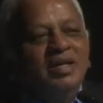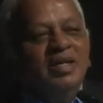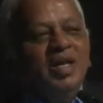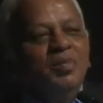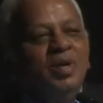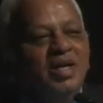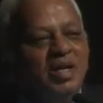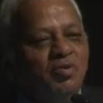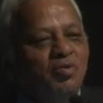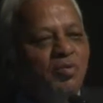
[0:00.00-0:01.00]
the
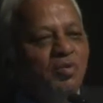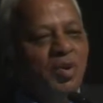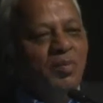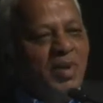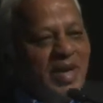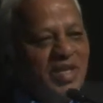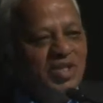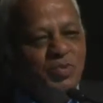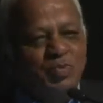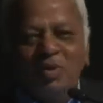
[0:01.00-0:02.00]
ability to
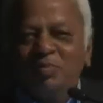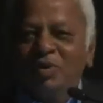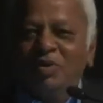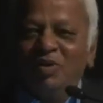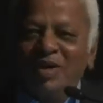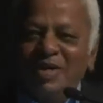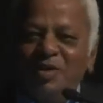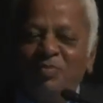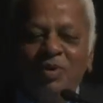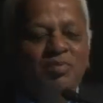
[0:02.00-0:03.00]
manage people or
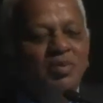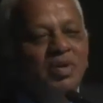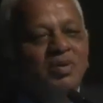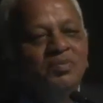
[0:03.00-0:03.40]
lead people,